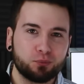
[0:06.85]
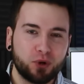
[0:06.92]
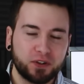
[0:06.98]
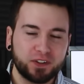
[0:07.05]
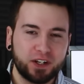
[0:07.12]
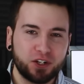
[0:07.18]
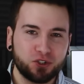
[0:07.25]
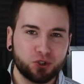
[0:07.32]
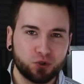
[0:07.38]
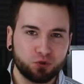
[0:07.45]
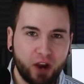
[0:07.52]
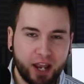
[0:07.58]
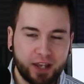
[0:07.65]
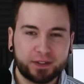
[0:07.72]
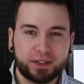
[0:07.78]
presidential
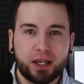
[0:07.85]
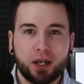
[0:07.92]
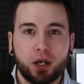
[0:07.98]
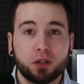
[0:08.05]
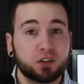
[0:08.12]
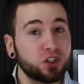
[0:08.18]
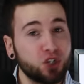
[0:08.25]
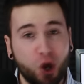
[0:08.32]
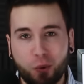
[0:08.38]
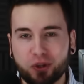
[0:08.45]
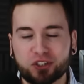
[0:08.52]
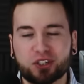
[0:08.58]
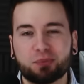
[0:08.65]
race, to no one's